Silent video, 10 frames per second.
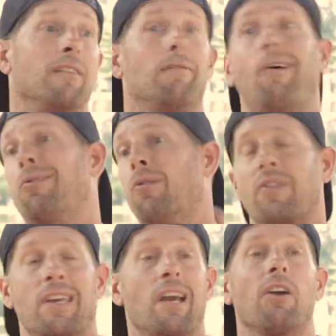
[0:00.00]
and all
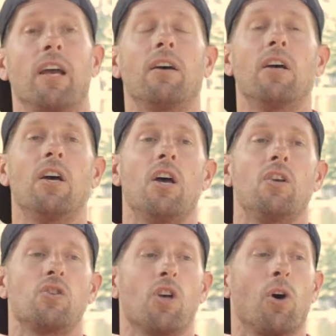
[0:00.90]
over the area.
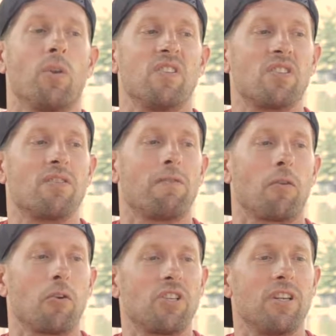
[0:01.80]
So this is the
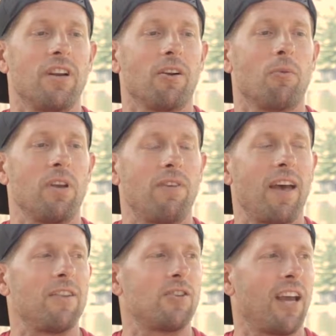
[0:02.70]
first year we've
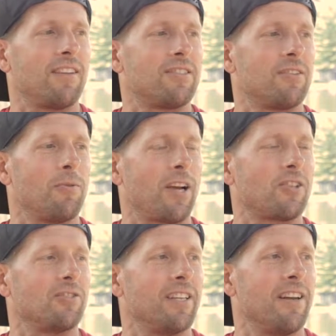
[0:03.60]
had the chance to
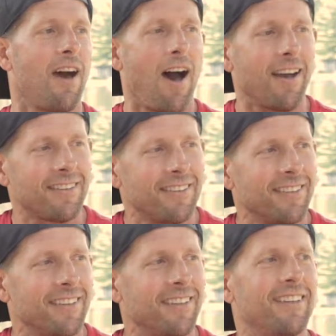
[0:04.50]
actually not
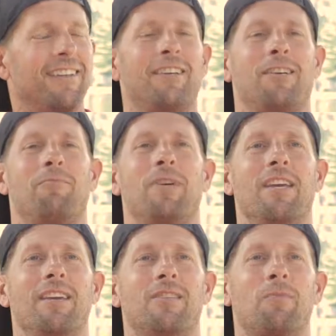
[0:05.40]

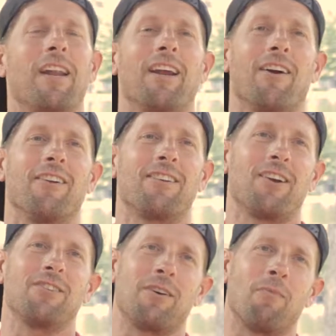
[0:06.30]
be spending our
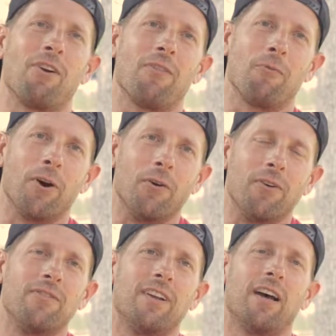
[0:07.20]
entire summer on the road.
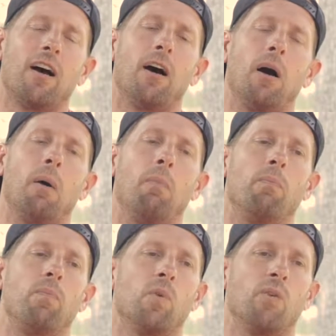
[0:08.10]

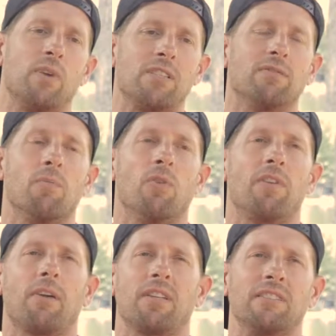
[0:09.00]
We recently
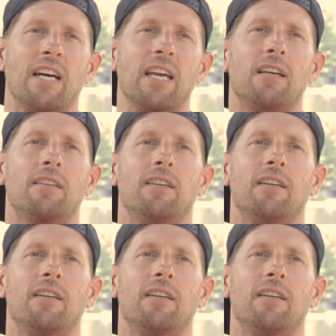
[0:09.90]
moved out to the lake,